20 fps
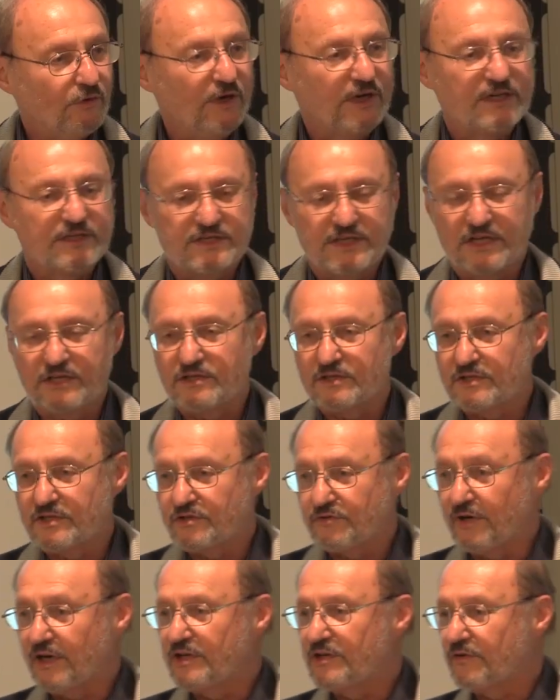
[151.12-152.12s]
organizational
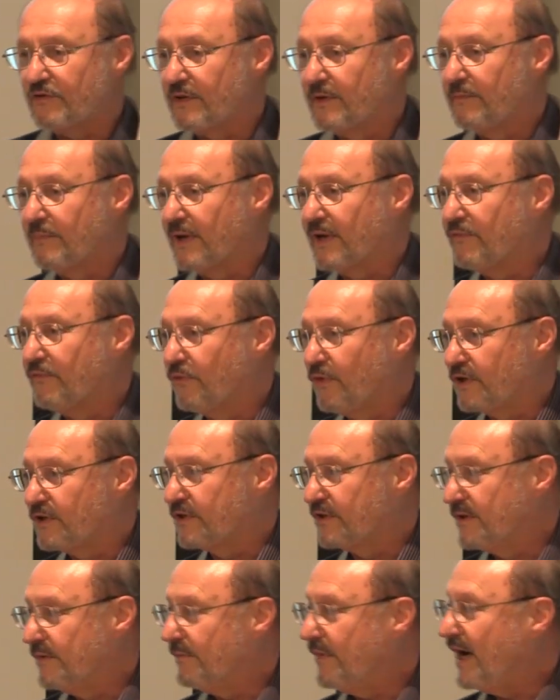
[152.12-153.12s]
structure of the Big Four
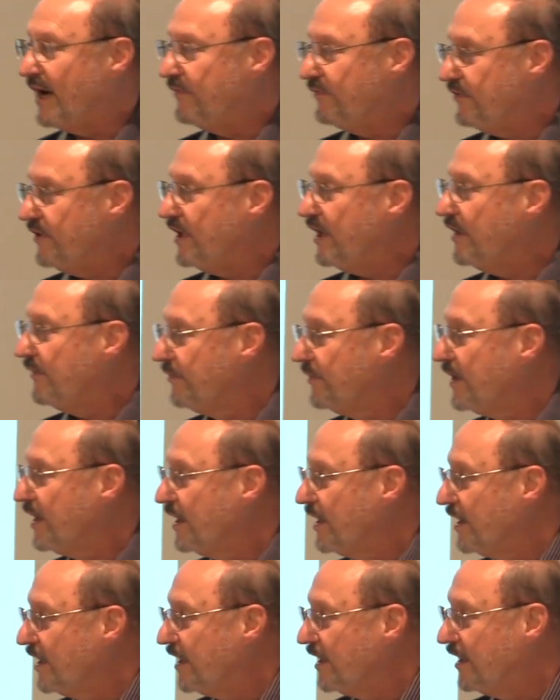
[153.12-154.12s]
to the mafia,
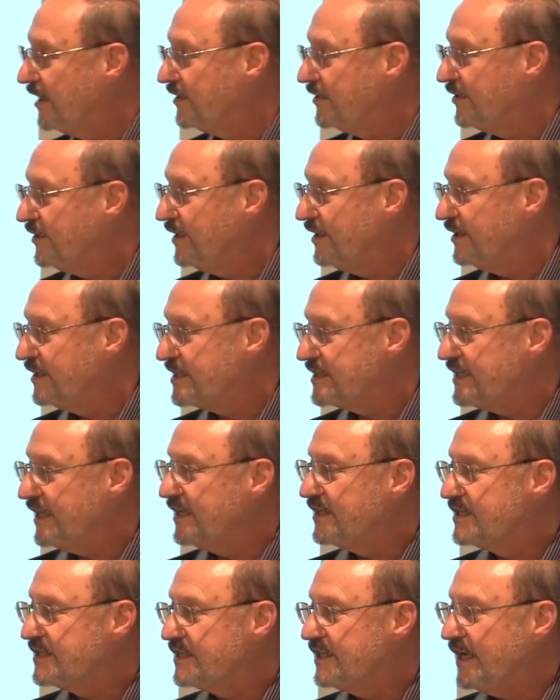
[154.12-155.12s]
in the
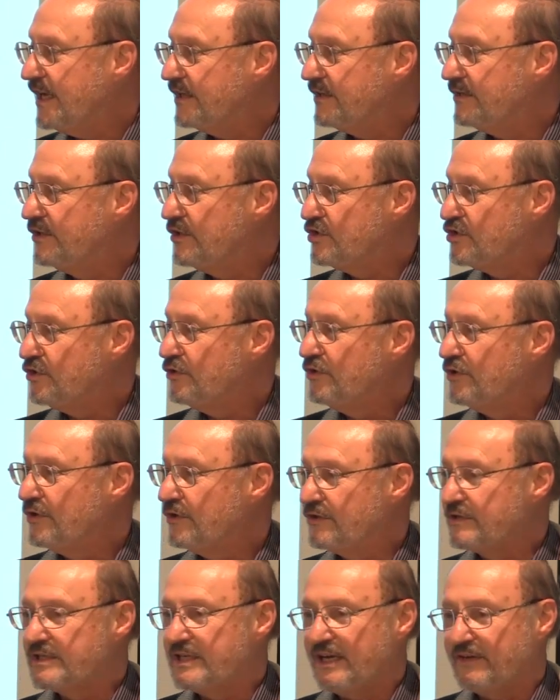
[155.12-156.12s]
sense that the
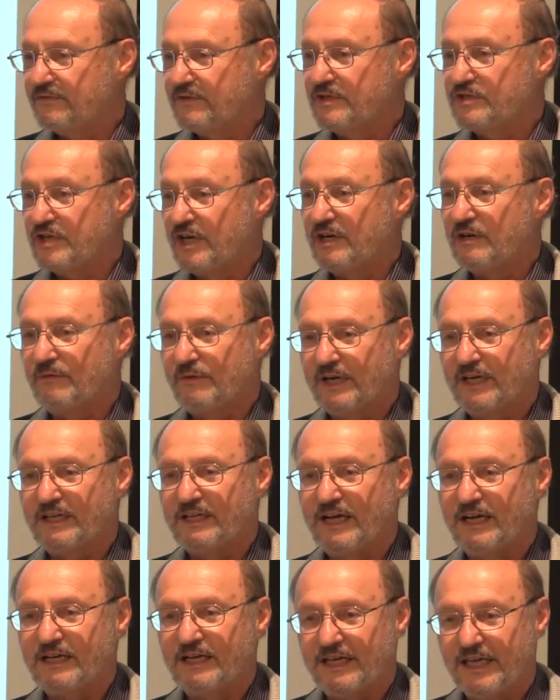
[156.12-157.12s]
juniors have to generate a
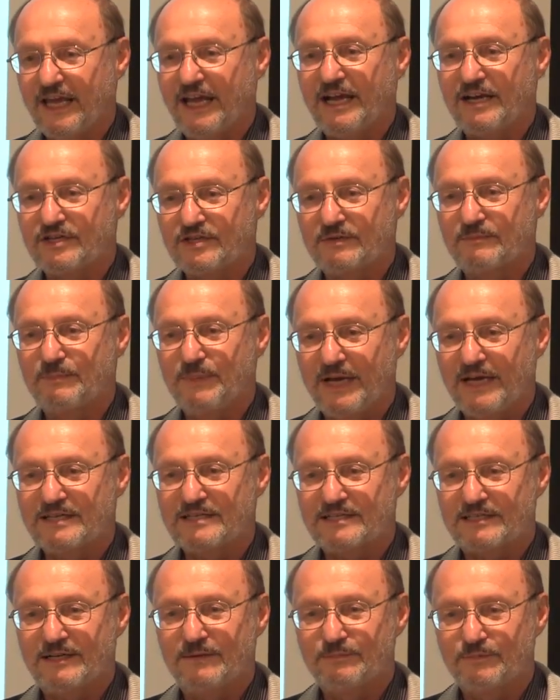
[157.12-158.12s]
lot of cash and
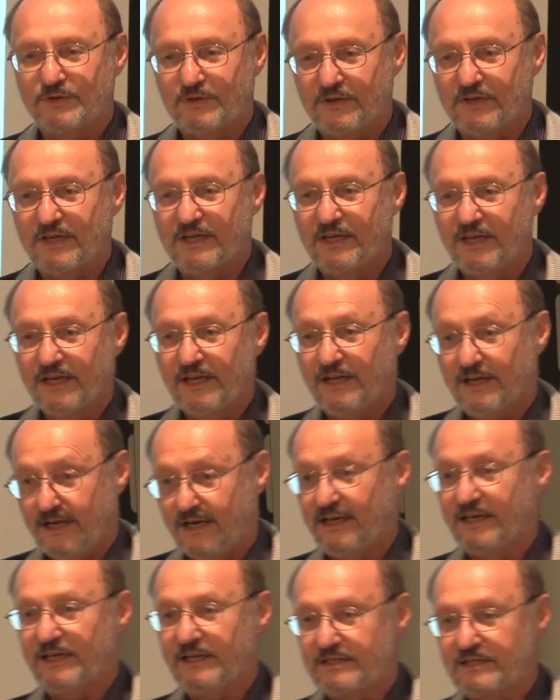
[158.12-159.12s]
pass it up to the,
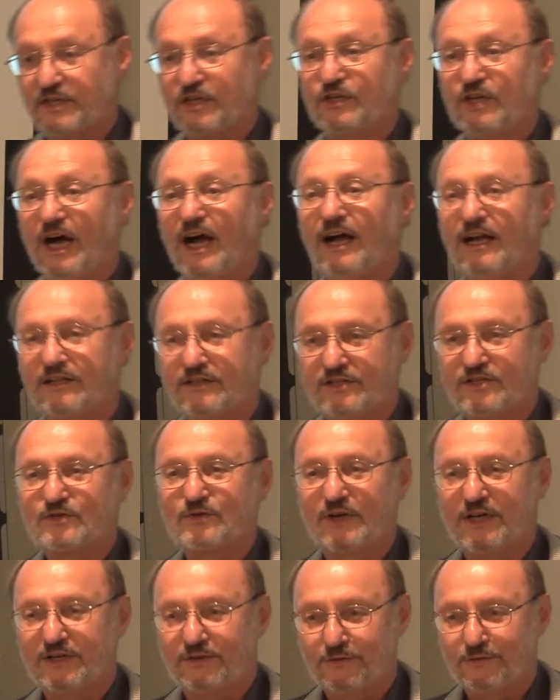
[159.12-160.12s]
I guess, the dons,
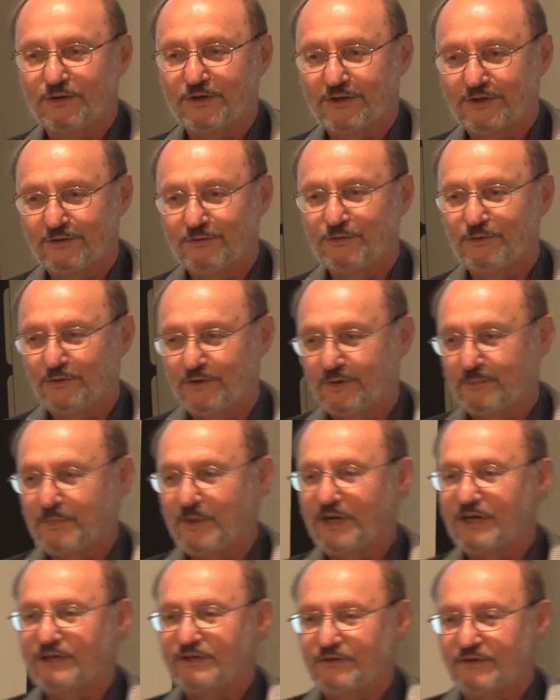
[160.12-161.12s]
right, who are the
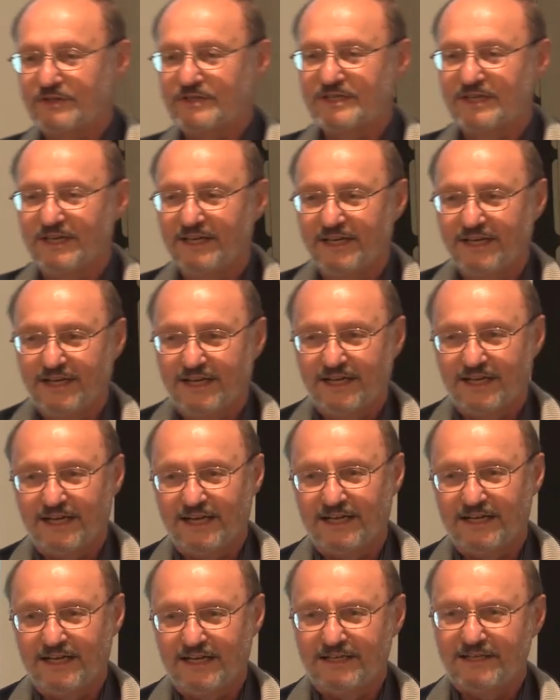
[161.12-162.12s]
partners.
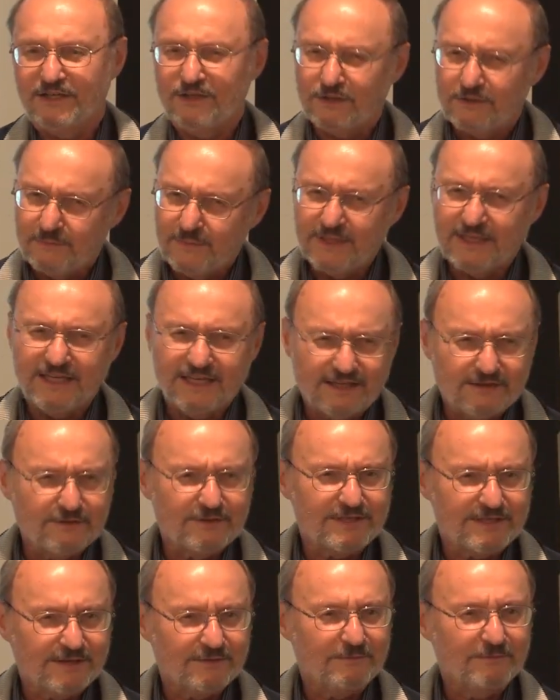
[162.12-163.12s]
And you know, again,
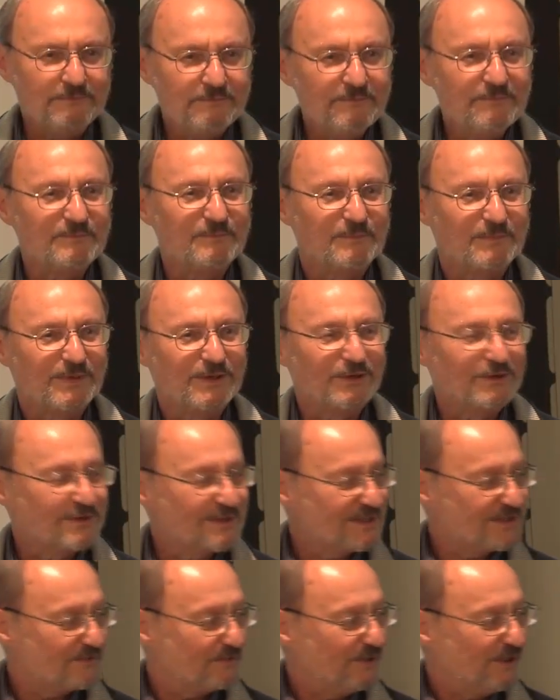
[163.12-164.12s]
you say, you know,
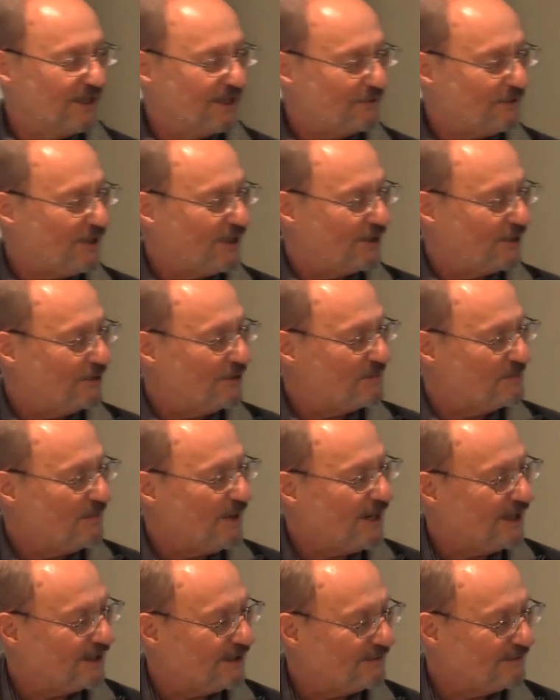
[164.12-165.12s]
is this really quite a good
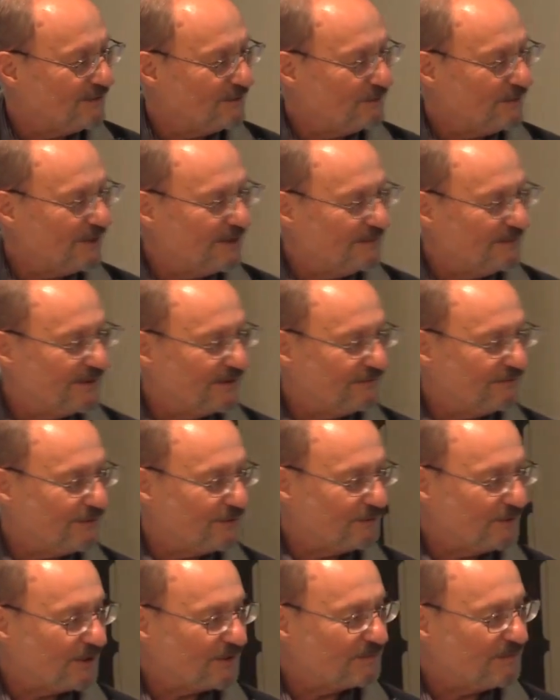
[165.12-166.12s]
model of the way the Big
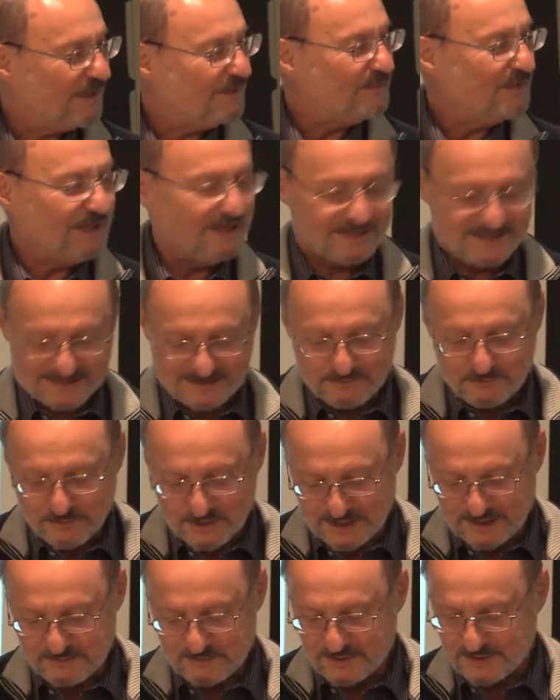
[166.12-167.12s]
Four work? Maybe in some
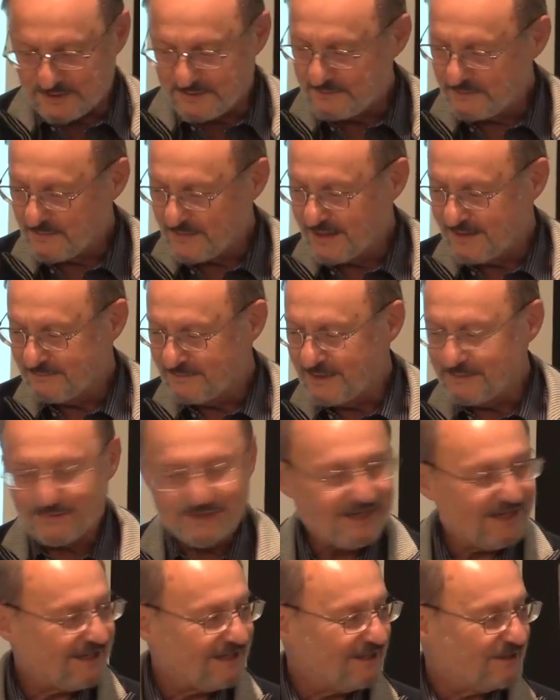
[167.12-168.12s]
way, but
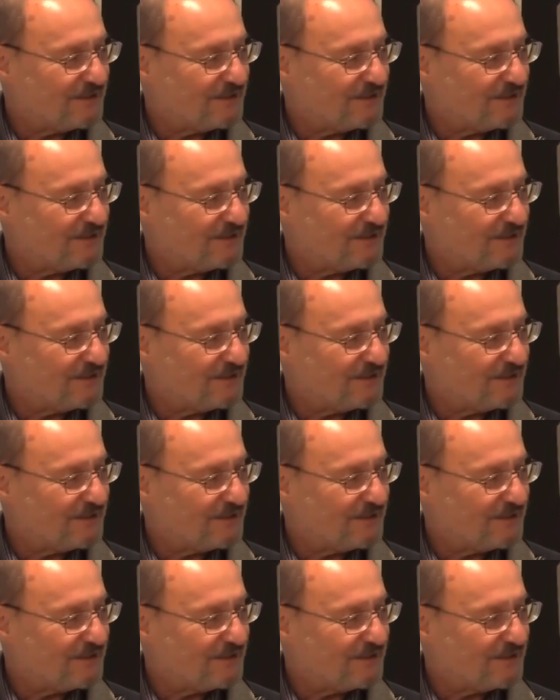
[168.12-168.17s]
maybe not